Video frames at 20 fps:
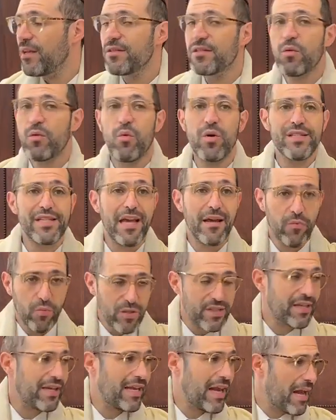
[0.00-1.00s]
So what's
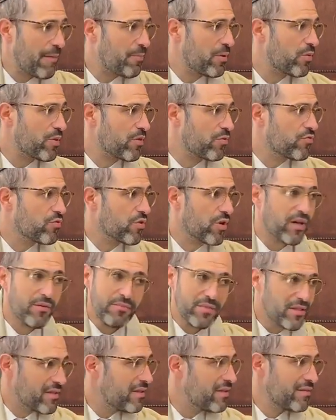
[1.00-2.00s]
going to happen with her
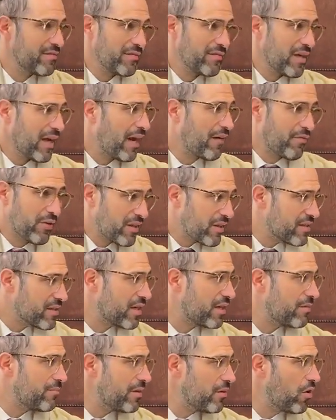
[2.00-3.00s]
dreams? Everything's
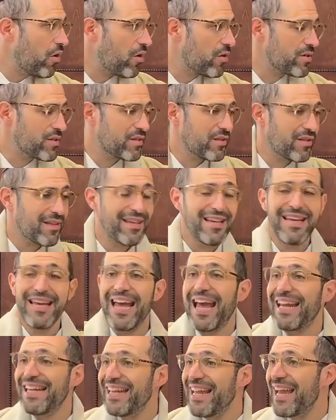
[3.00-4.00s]
going to be lost.
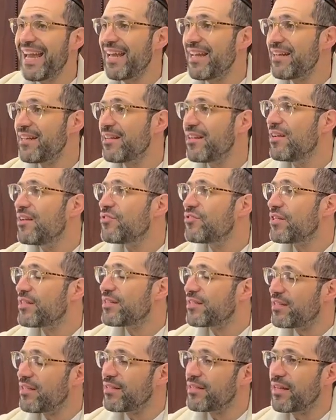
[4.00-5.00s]
And yet, she
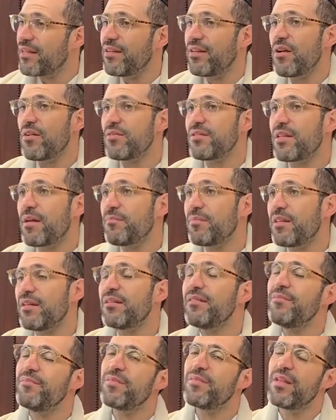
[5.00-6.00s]
still said, you know
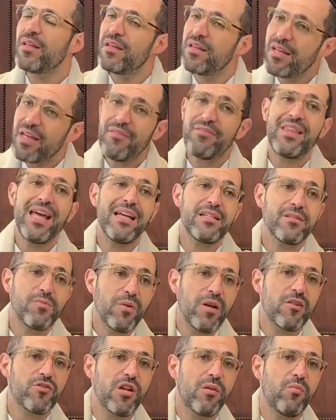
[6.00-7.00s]
something? If that's
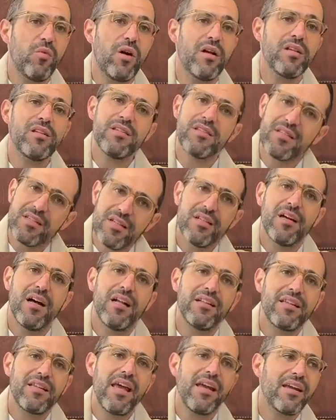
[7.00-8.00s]
what Hashem wants,
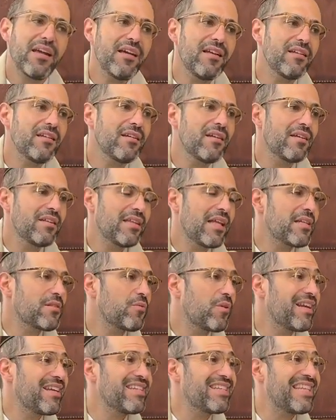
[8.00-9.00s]
I'll take it. That's
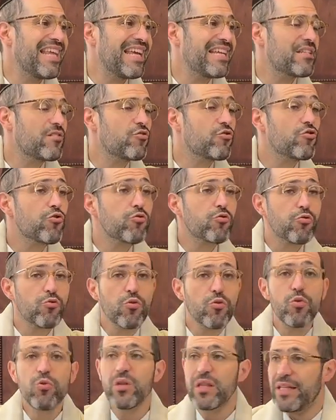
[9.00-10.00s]
what it is. That's
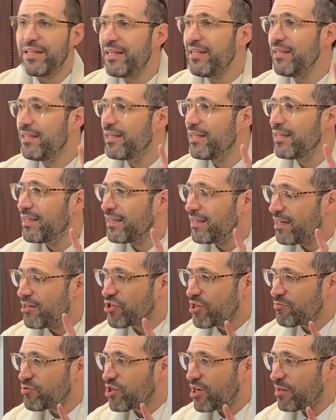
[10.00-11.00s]
truly
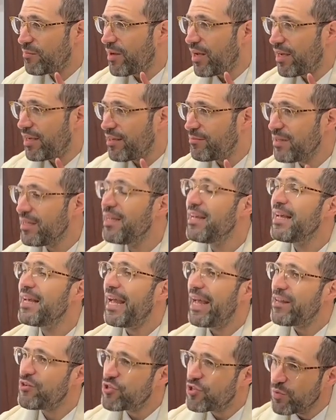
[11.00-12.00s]
L'Shem Shamayim.
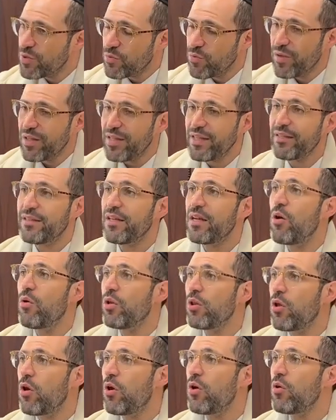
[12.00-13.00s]
And she was willing to go
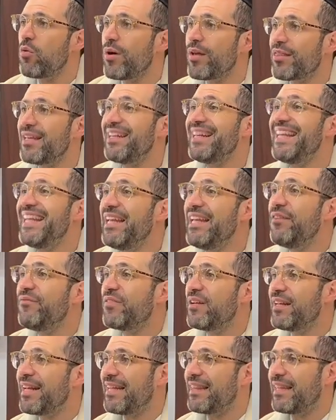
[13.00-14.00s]
along with it,
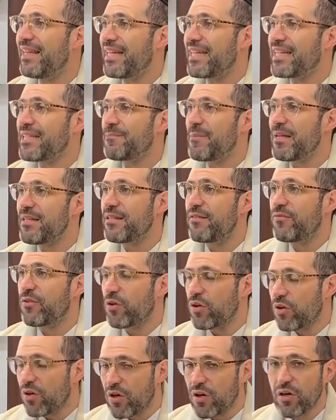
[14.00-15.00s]
even at the expense of
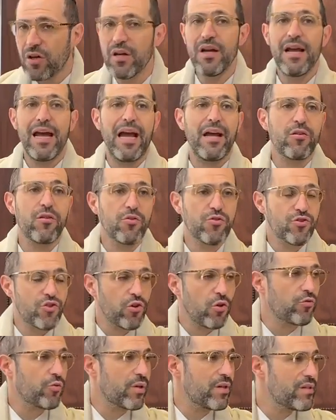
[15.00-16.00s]
her and her
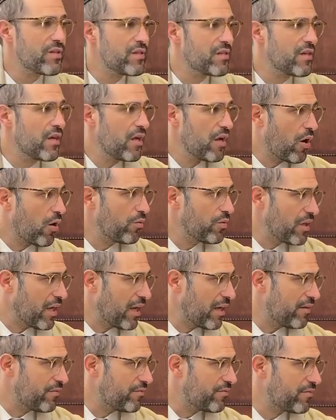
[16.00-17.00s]
children's own
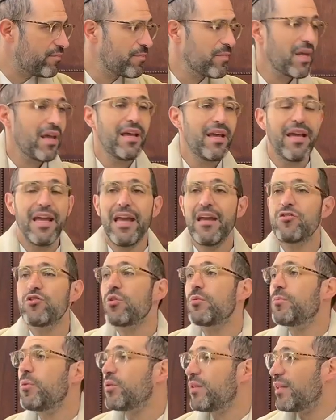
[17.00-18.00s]
life.
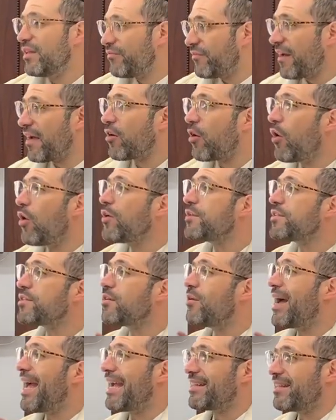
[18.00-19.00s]
Eshet Potifar
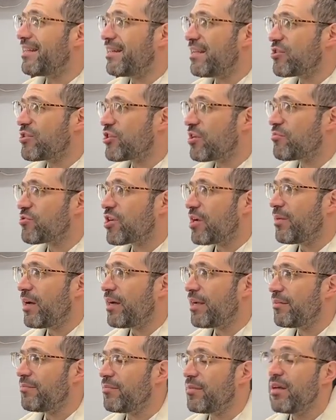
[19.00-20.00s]
also acted L'Shem
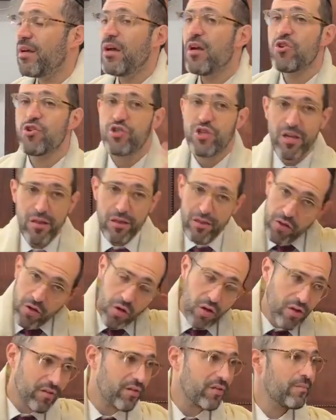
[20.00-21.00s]
Shamayim. She
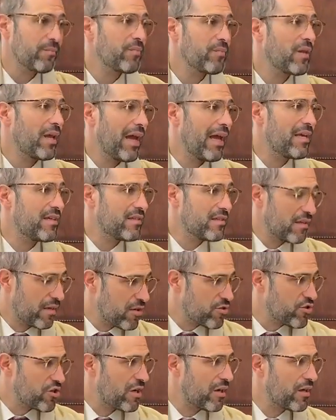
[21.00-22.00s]
thought, as
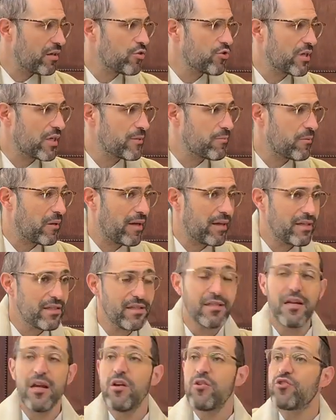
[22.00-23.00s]
Rashi HaKadosh
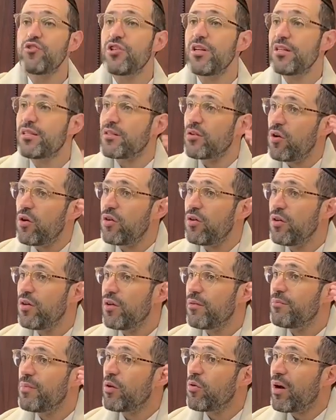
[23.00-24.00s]
explains, she saw
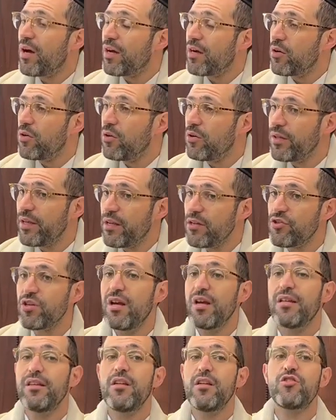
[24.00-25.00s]
Beruach HaKodesh
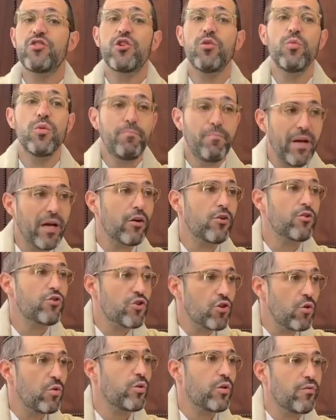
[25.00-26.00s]
that she would bear
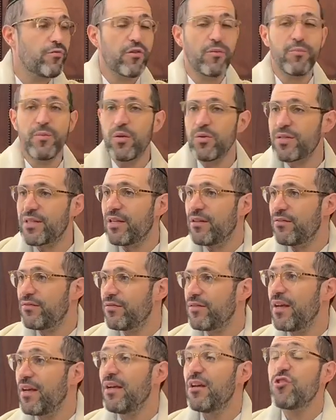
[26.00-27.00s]
children from Yosef.
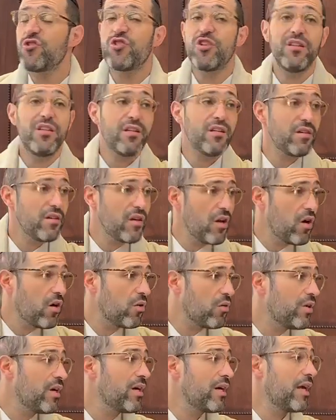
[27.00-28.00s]
She didn't
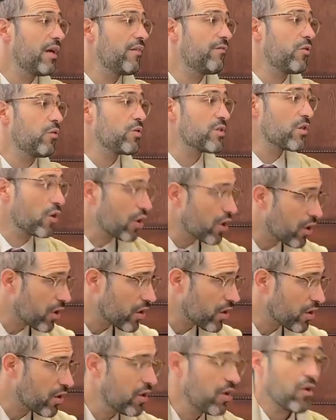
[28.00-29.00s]
know if it was
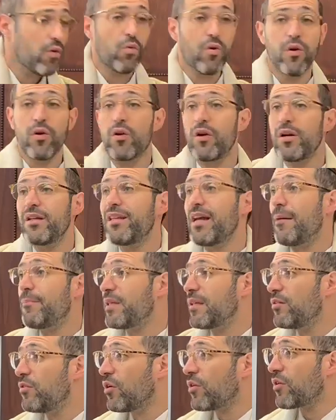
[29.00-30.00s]
her or her
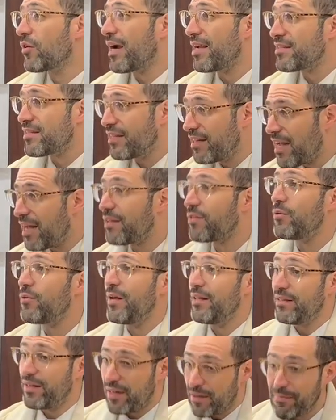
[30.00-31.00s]
adopted daughter Asenat who
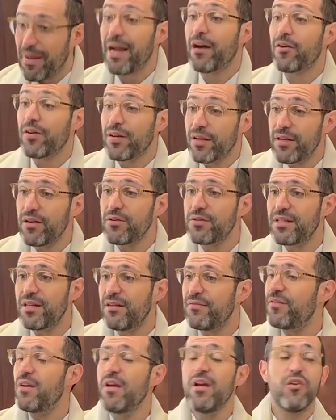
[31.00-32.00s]
ended up marrying
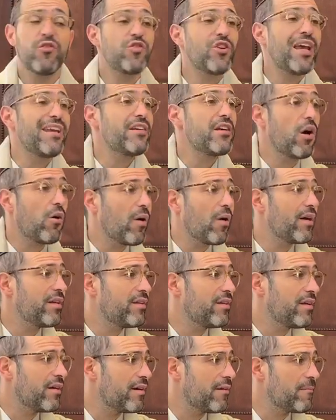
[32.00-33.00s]
Yosef. She had no
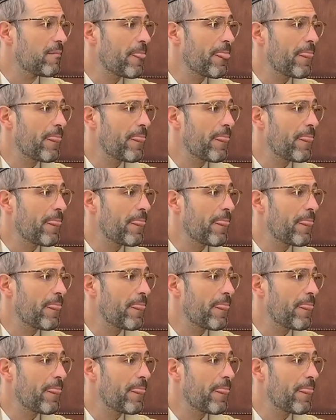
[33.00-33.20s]
idea.